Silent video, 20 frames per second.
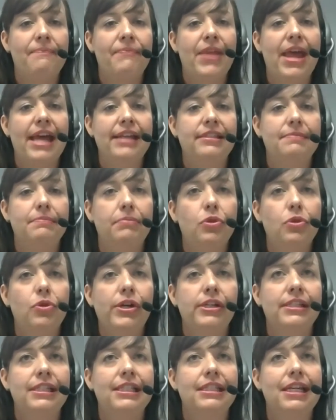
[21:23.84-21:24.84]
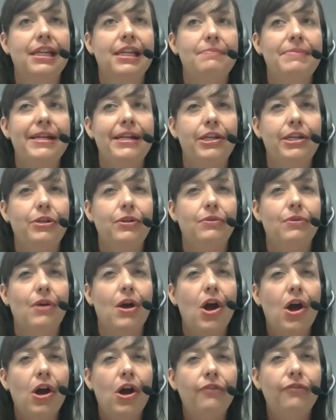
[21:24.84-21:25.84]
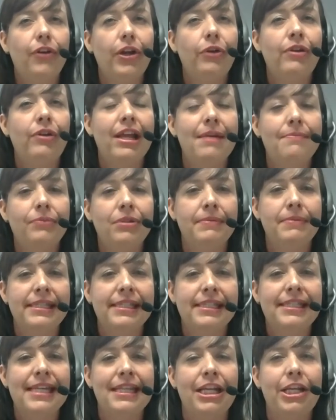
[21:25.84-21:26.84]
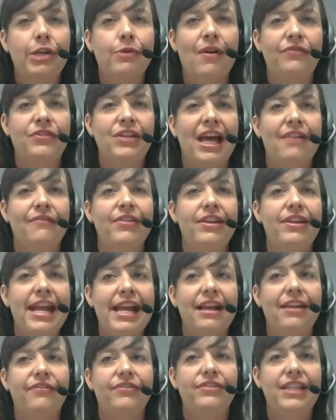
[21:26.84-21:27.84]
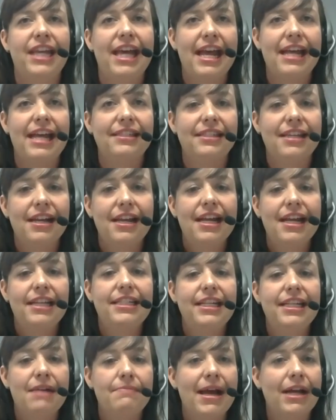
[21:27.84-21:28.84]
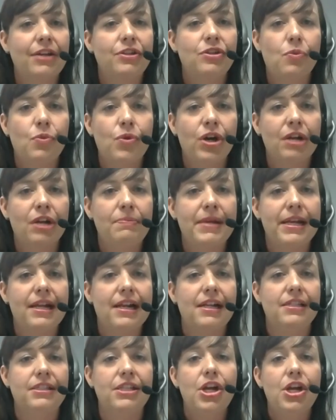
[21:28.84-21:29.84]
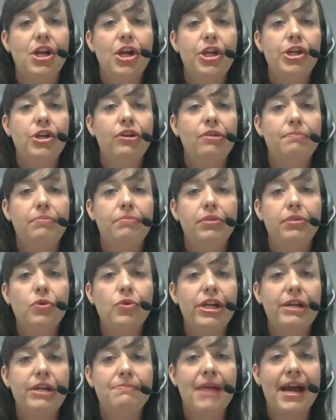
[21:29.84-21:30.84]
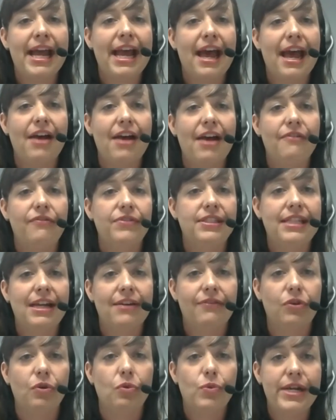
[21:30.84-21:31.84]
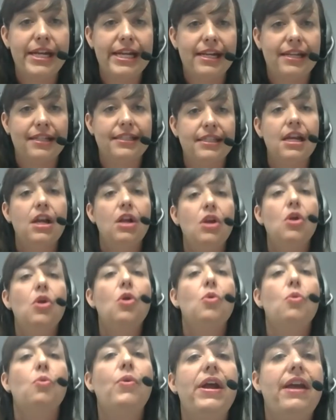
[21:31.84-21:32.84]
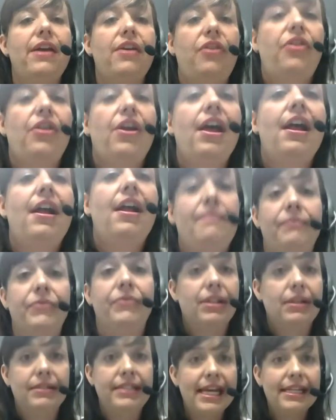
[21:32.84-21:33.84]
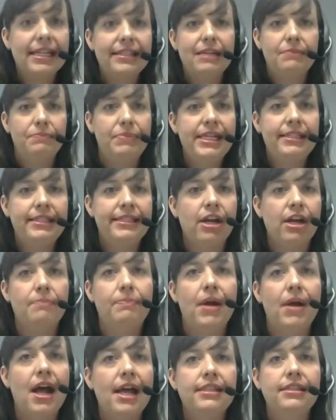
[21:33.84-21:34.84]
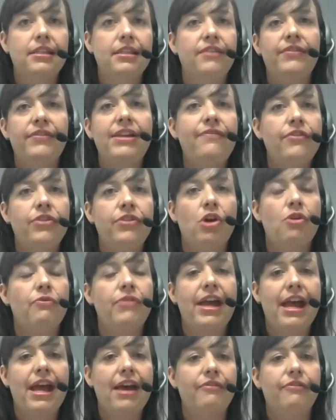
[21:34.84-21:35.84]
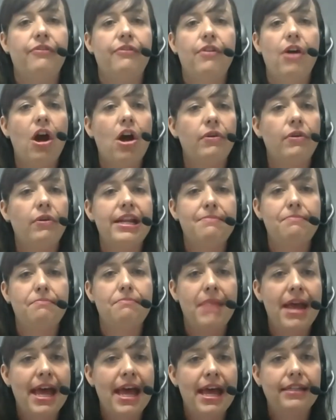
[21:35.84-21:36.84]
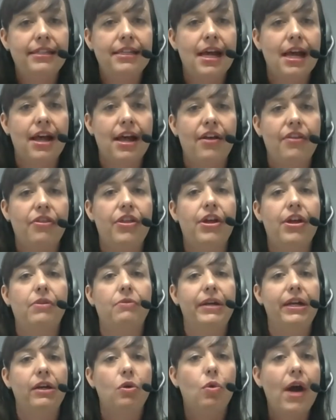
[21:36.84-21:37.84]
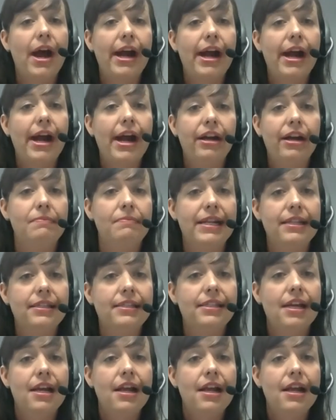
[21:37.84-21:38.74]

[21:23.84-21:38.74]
as employers. It's going to be hard for you to implement and say that you have to have a negative test to come back to work, because your employee might have several weeks with testing PCR positive, even though they have already met the requirements